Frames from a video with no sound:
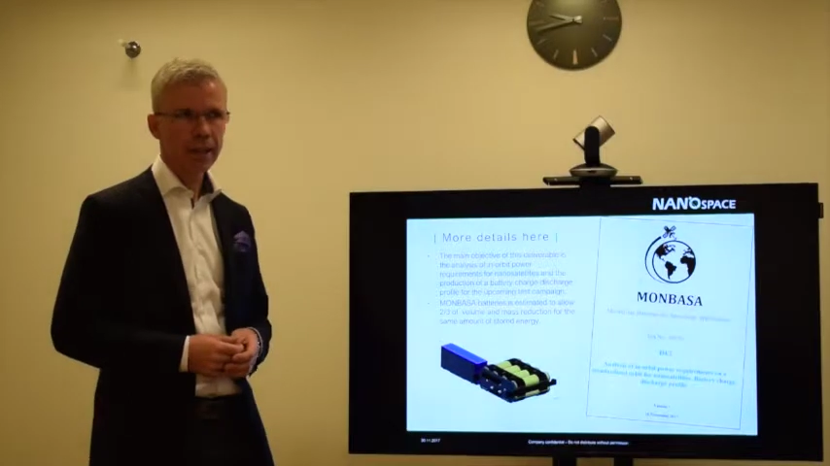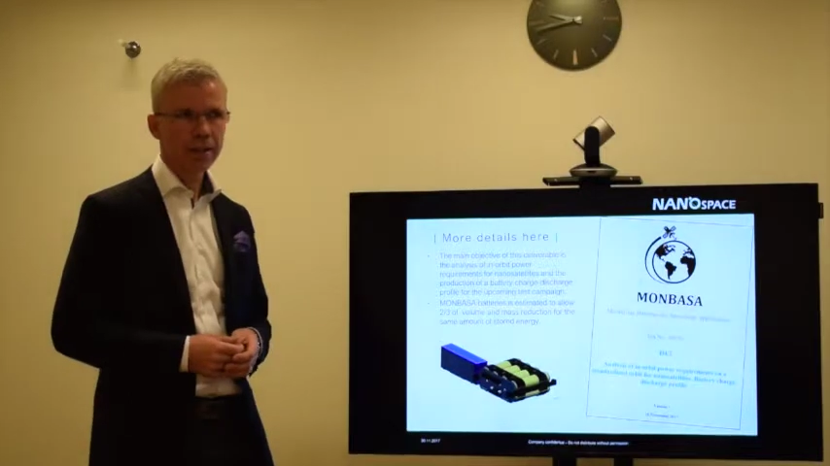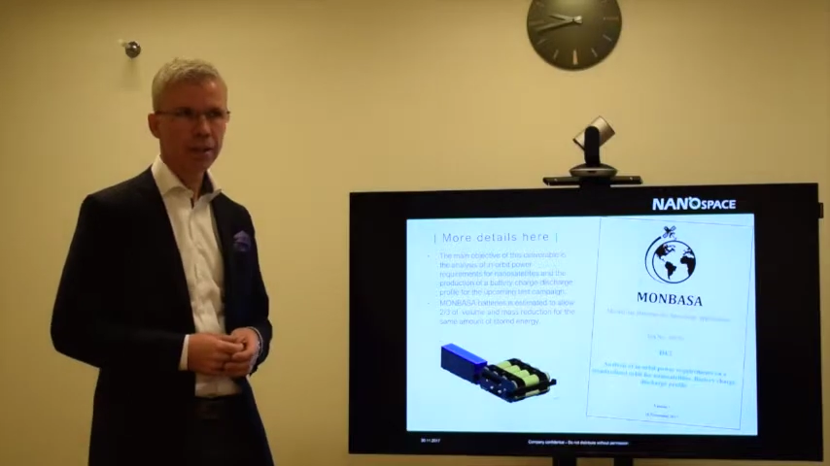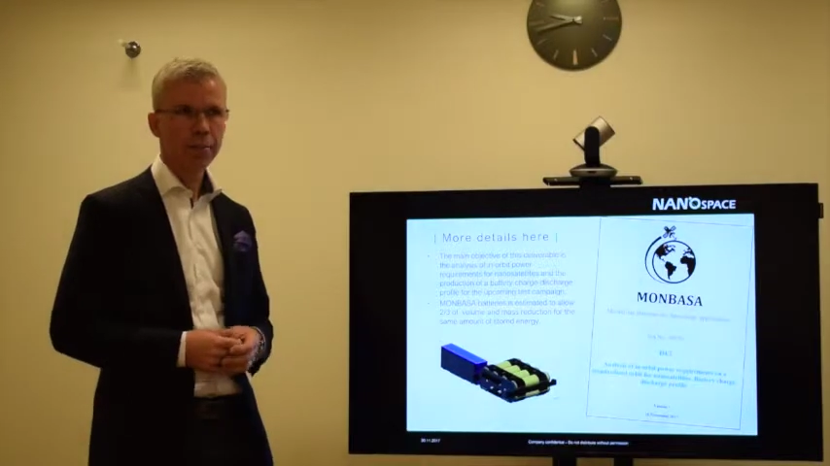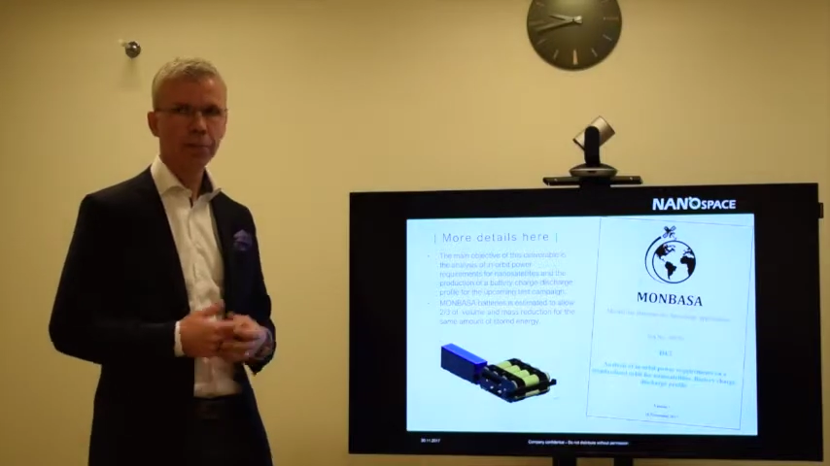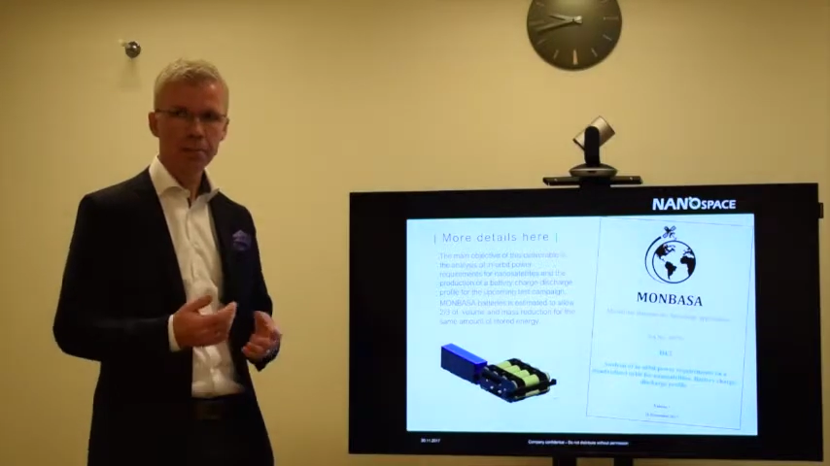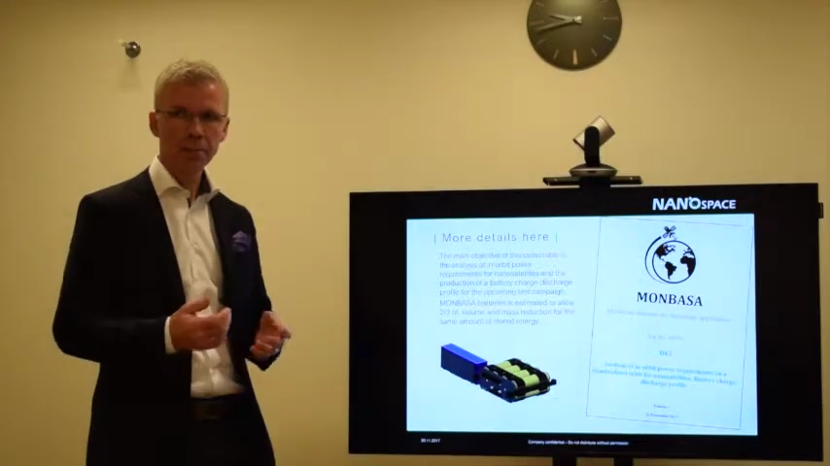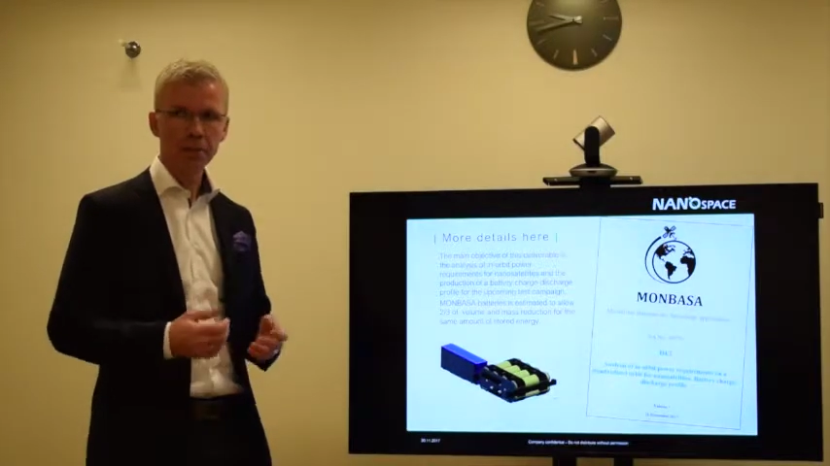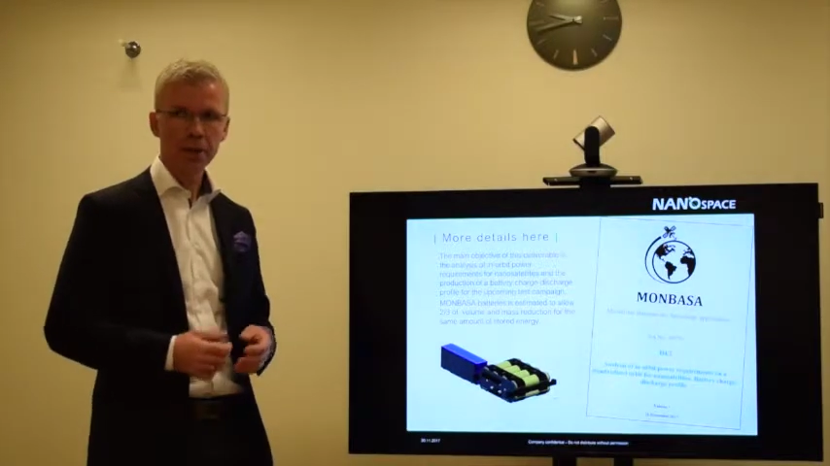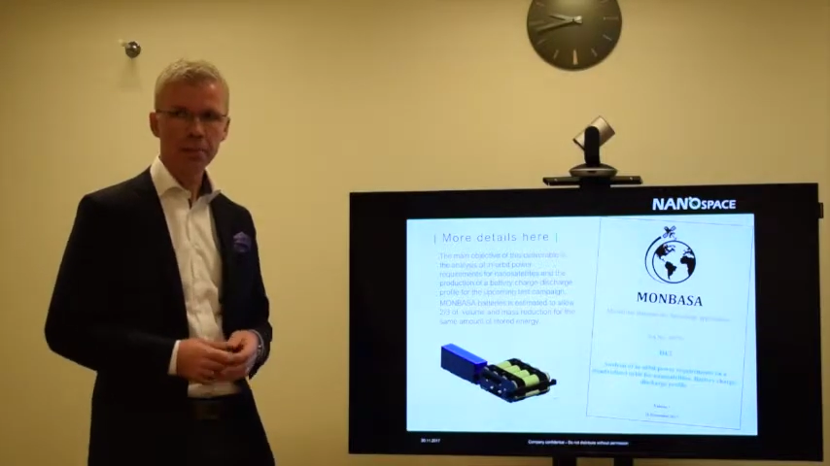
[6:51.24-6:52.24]
can come up
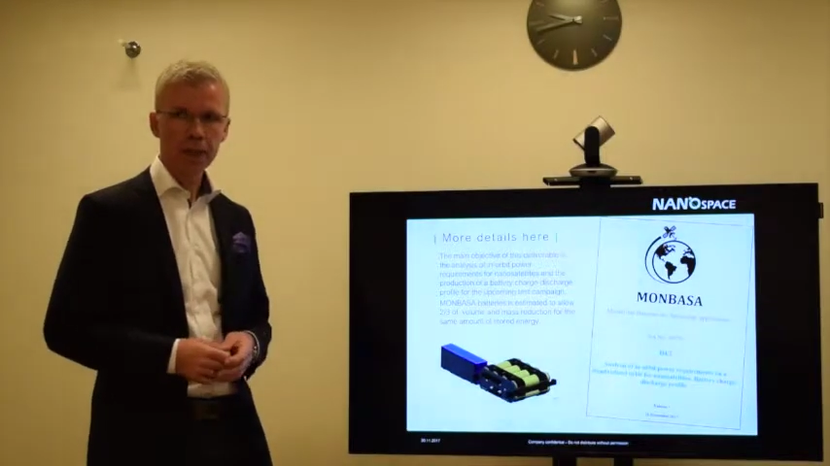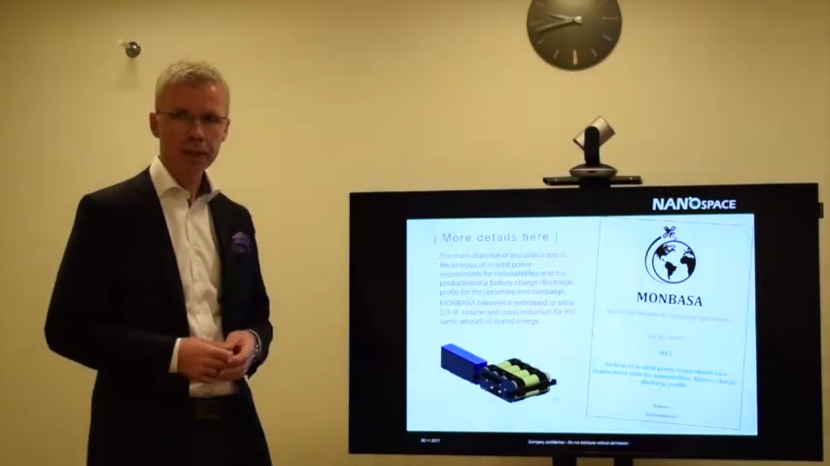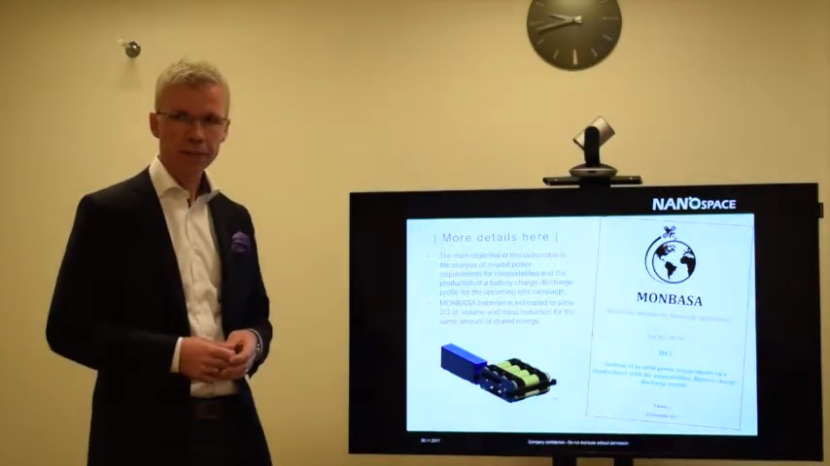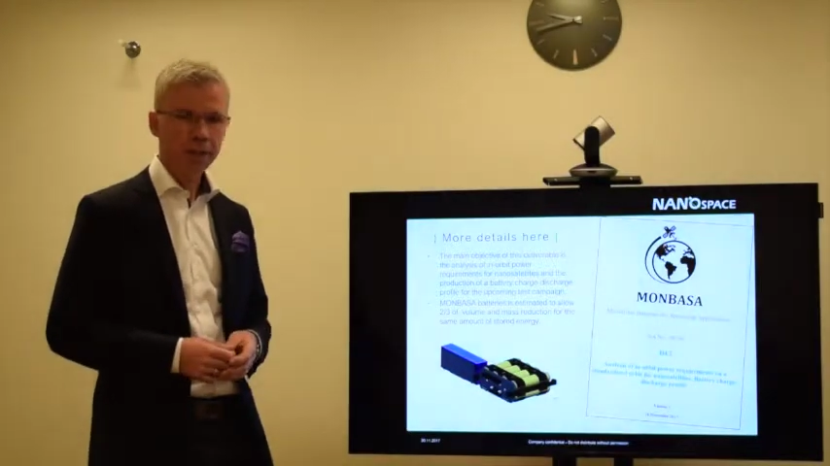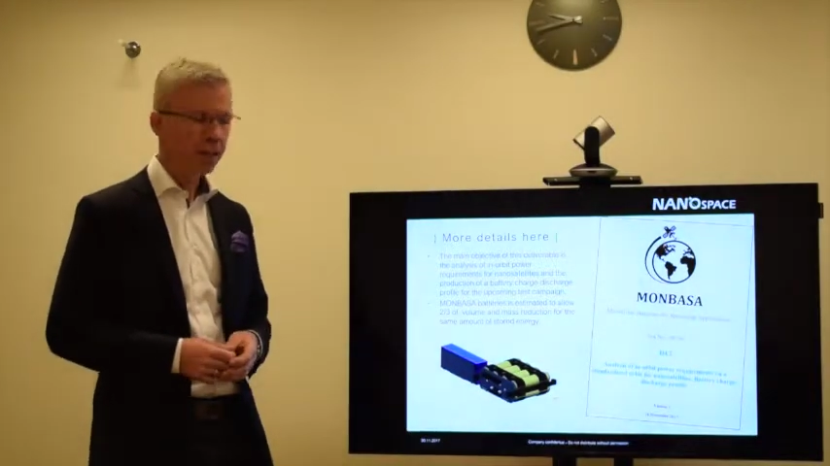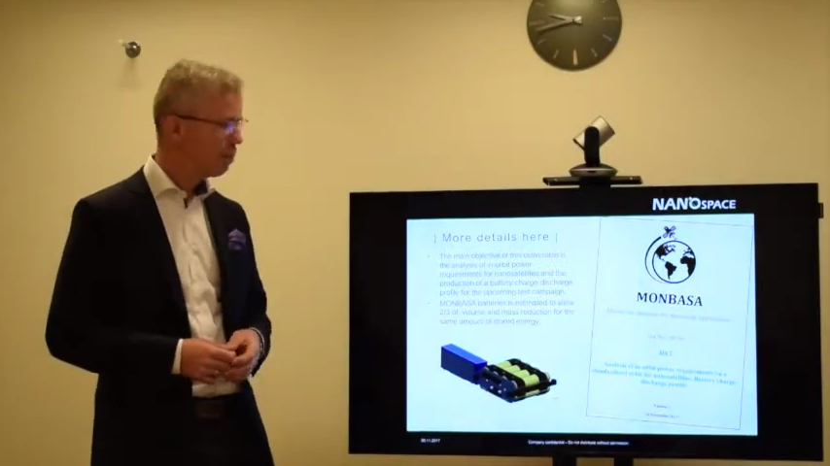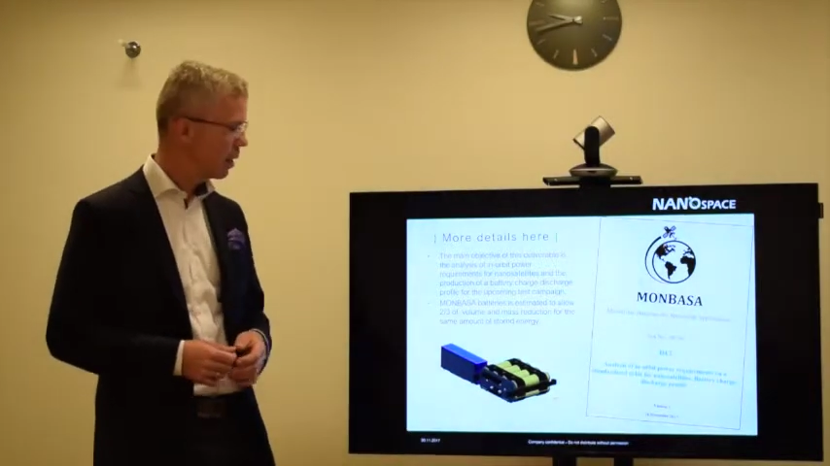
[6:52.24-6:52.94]
with a battery